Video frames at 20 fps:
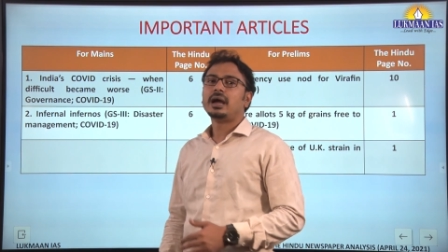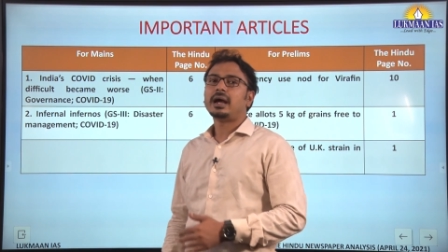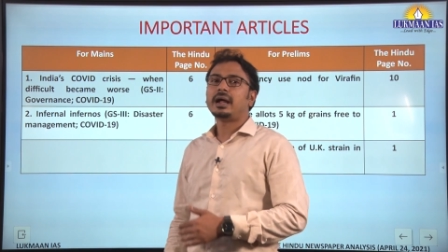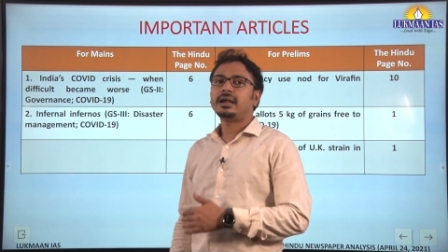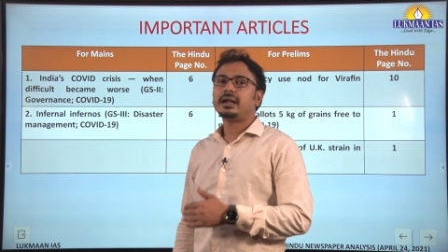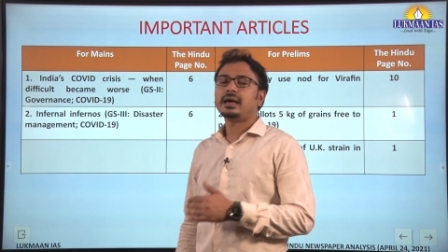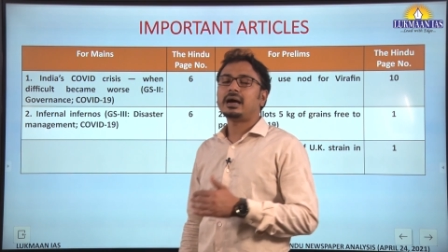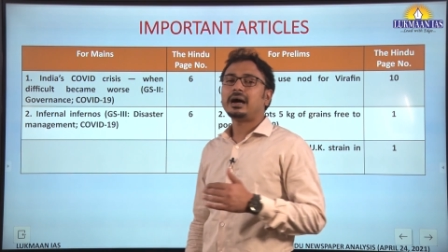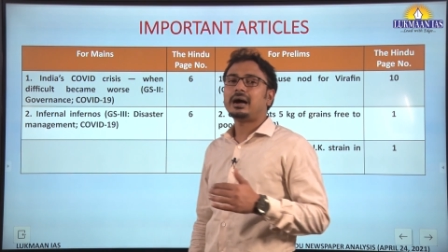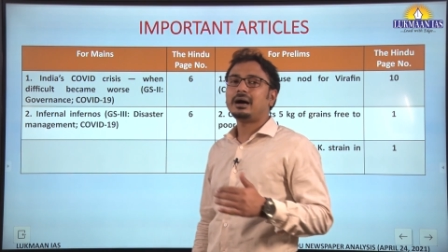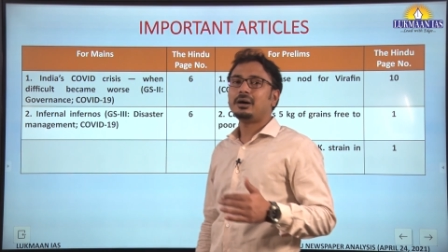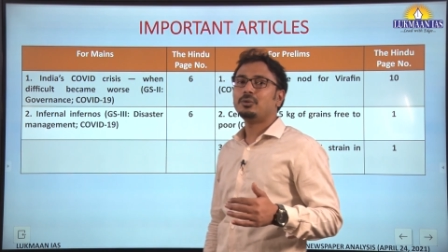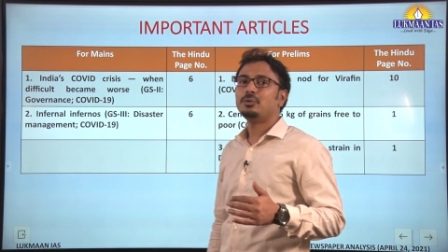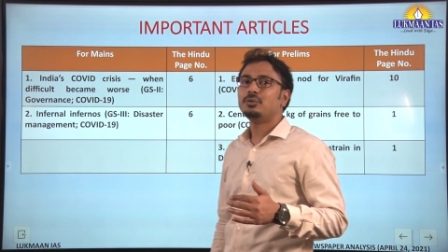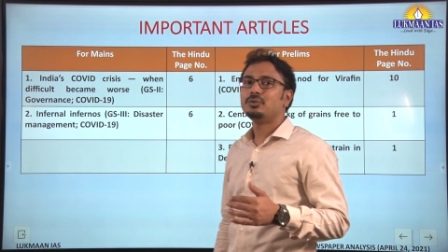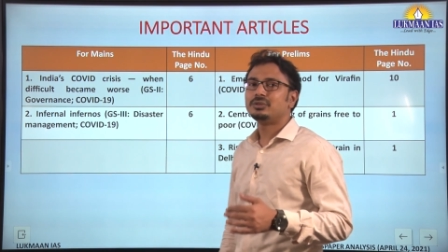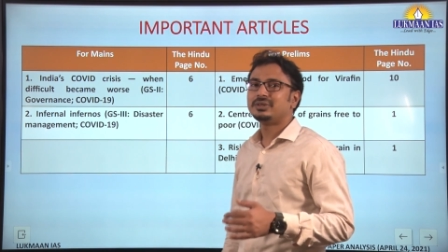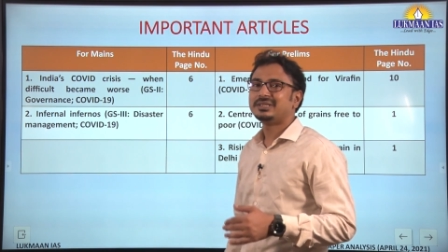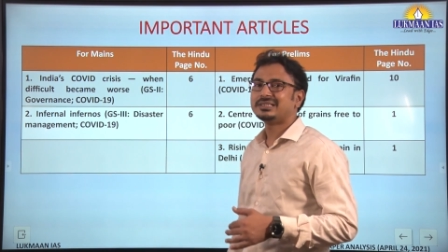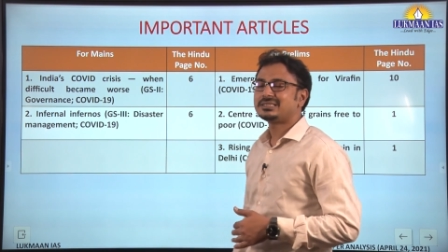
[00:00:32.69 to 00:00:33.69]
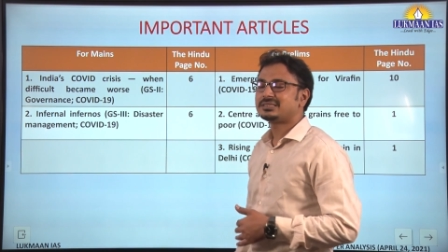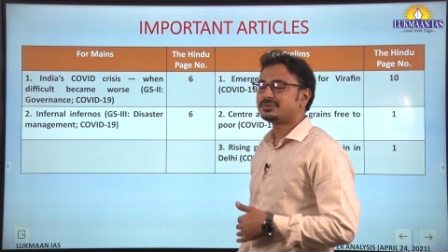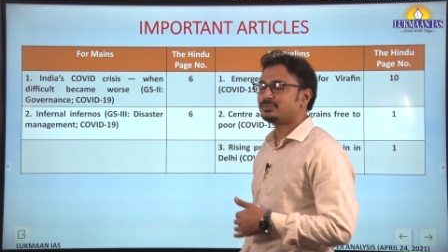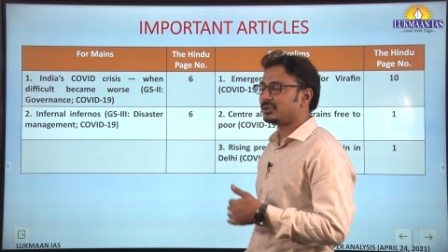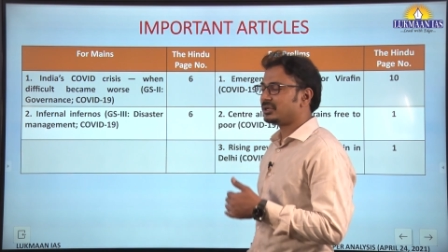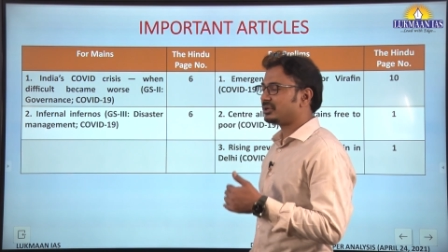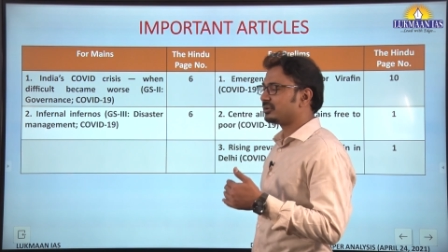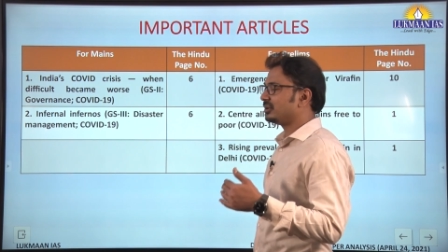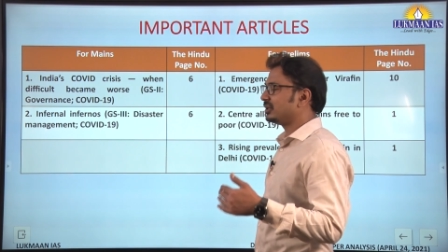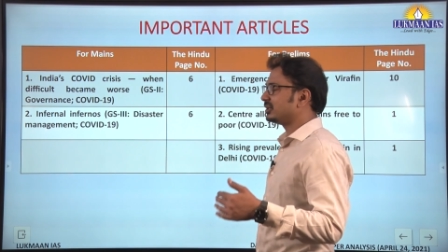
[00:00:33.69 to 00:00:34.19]
and how this
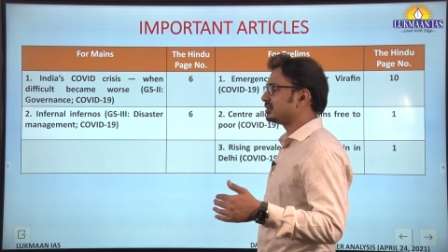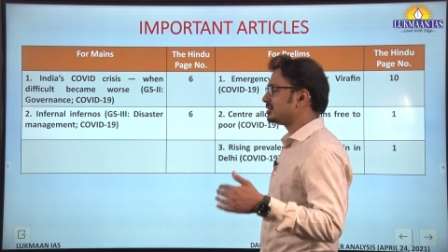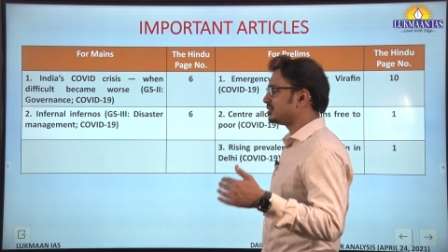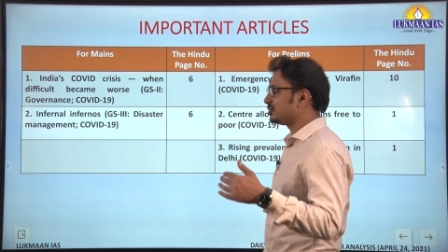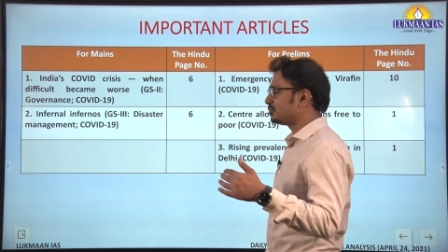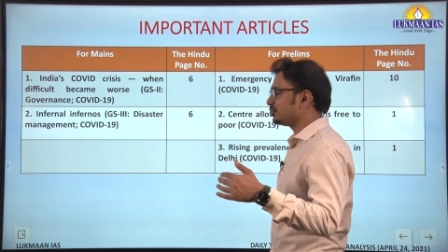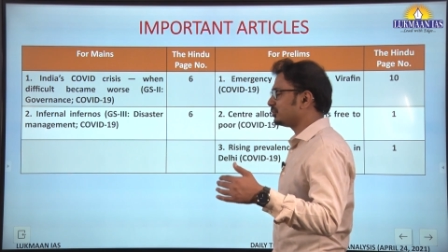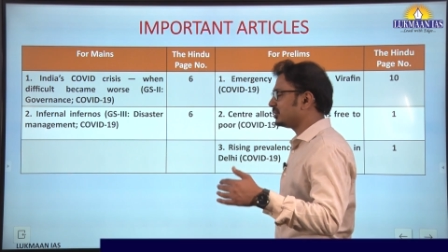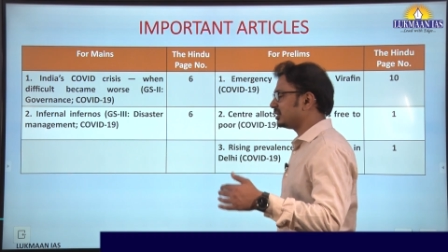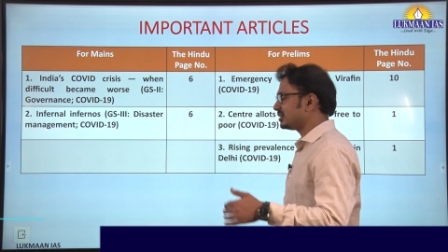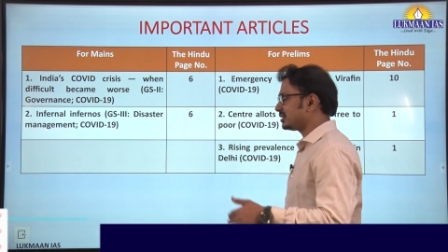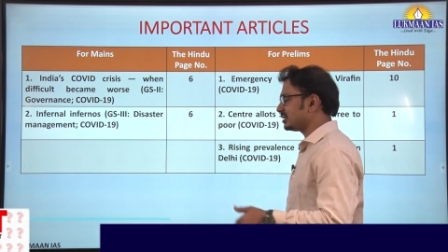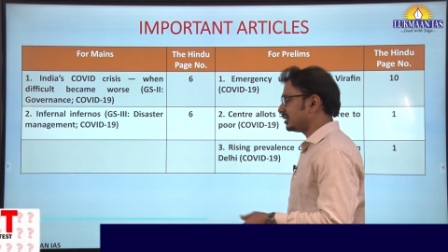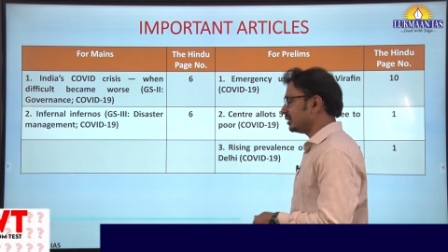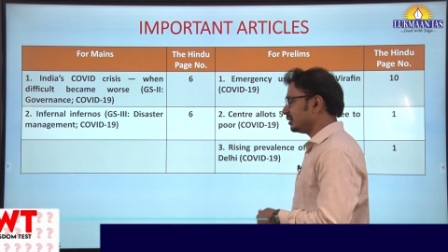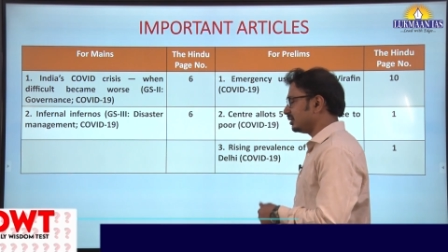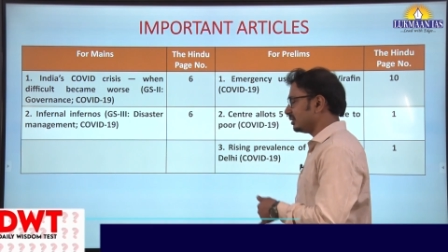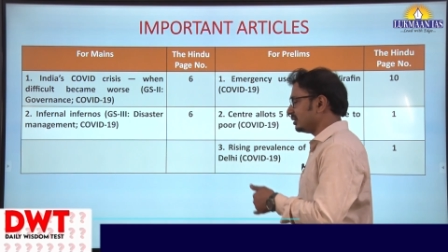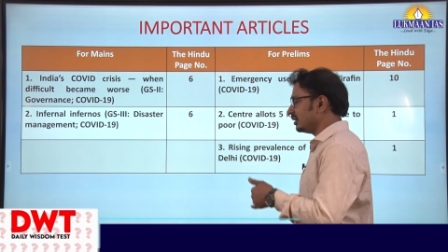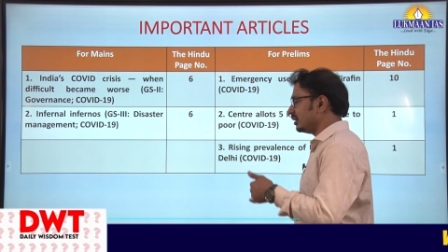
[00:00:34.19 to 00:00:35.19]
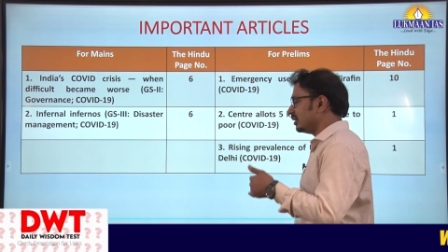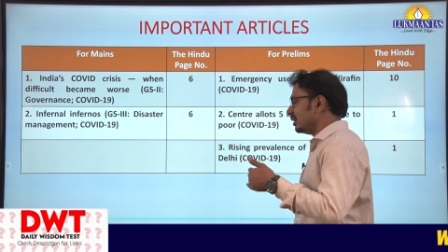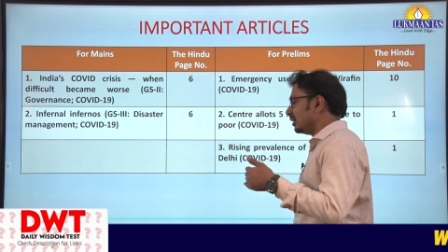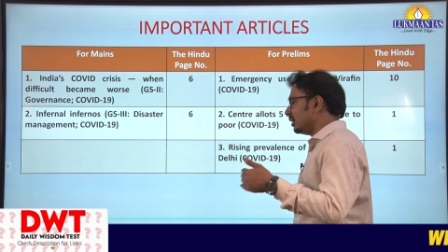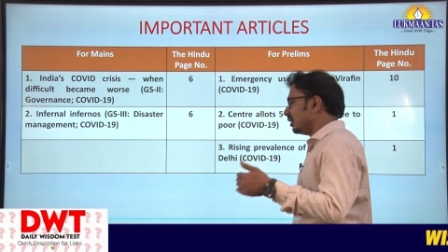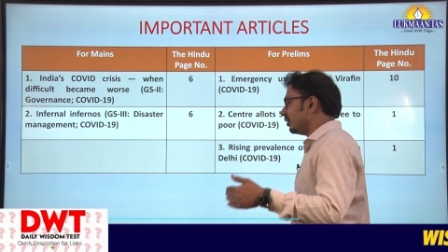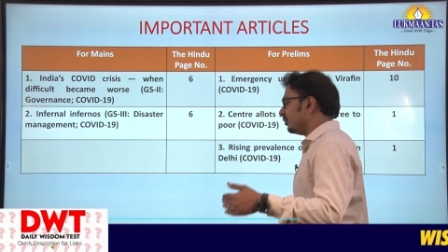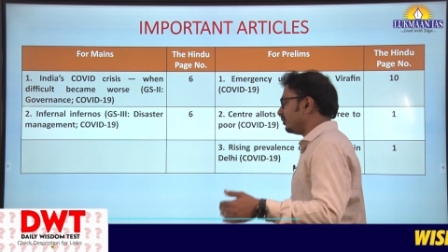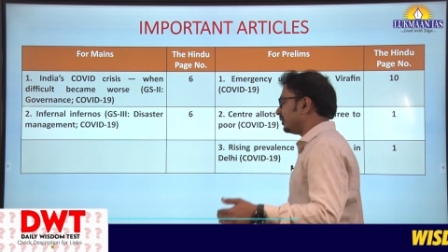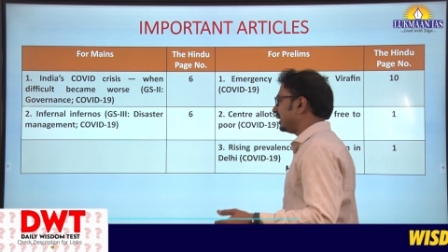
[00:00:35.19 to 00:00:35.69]
particular situation
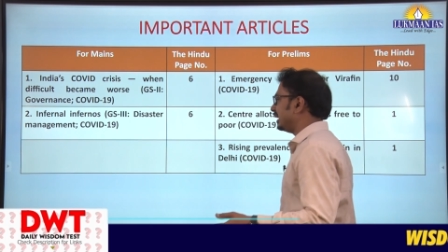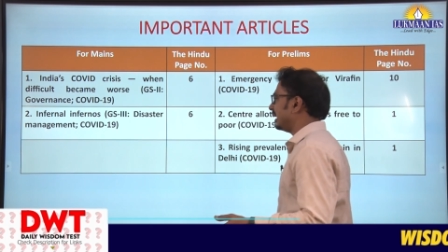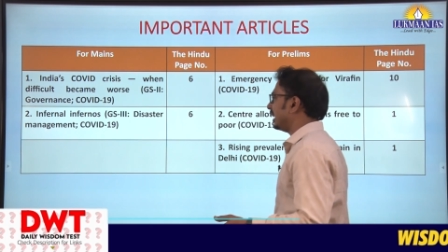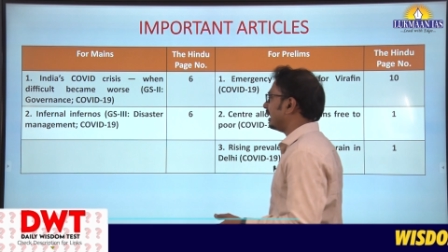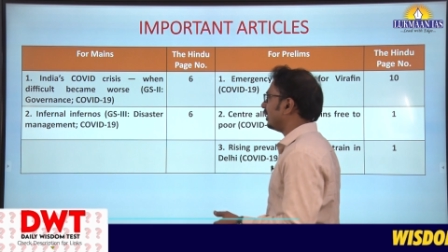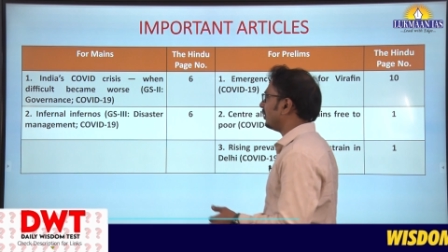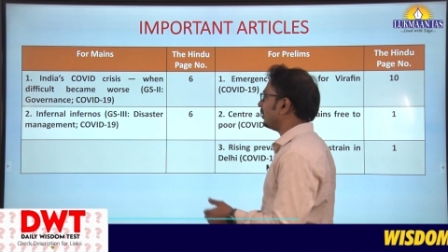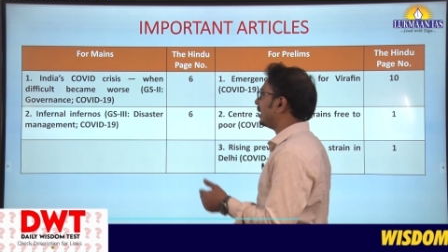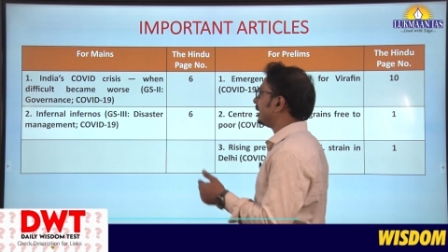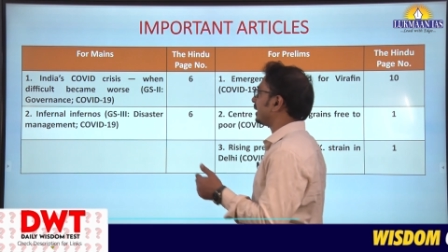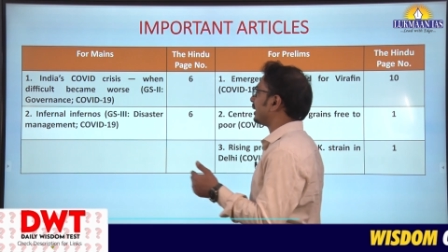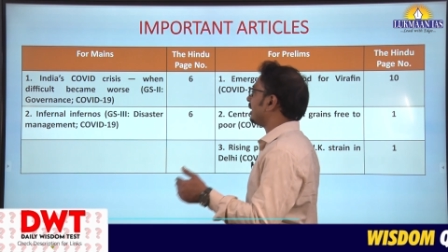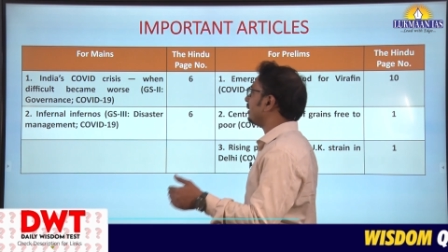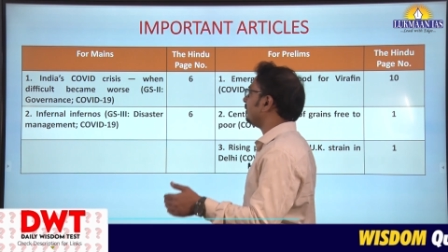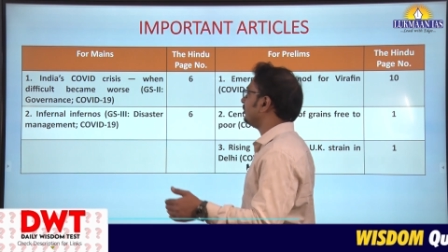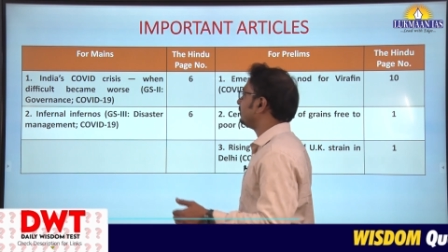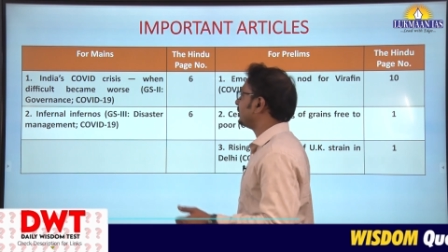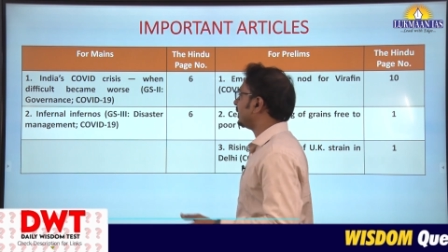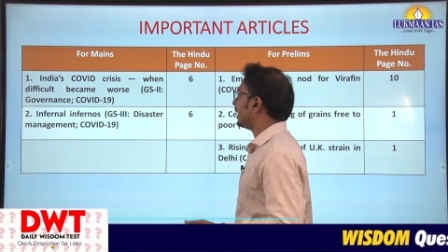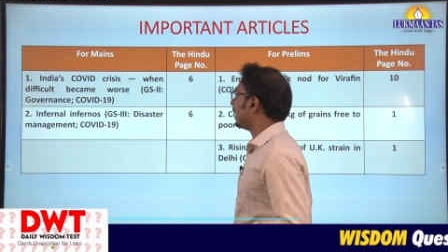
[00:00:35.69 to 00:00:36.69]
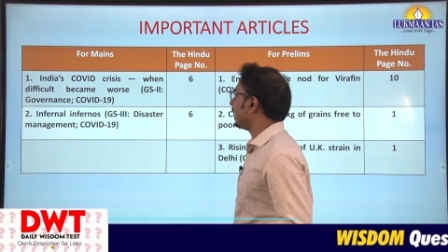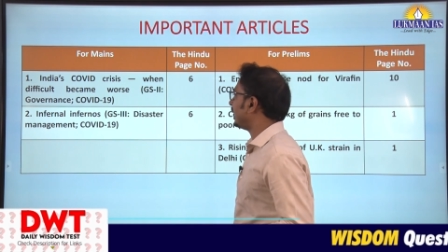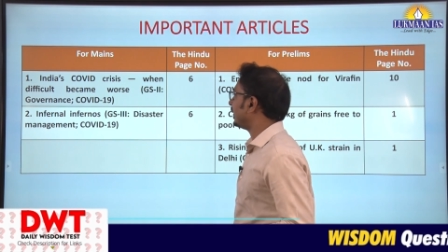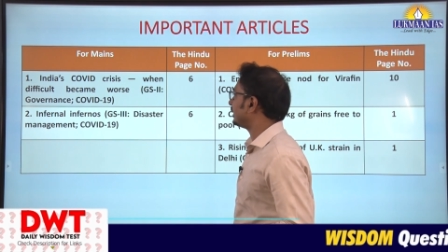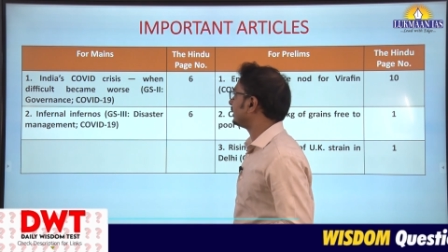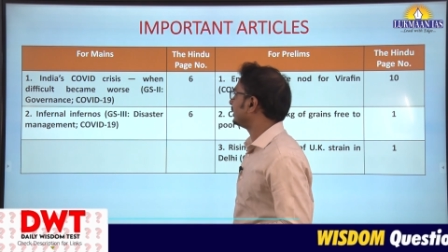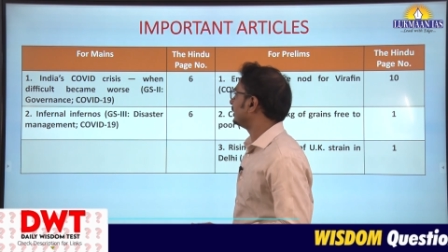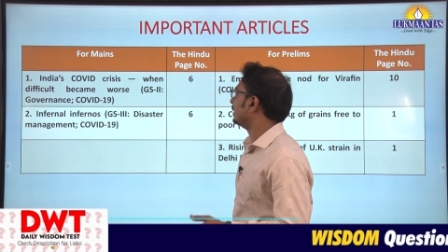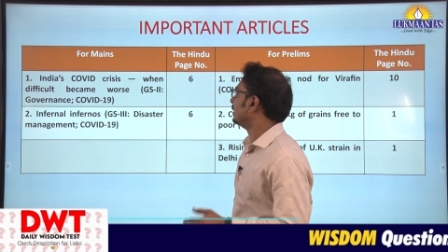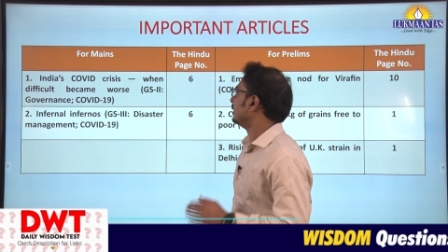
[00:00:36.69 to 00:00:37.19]
uh, we have arrived at,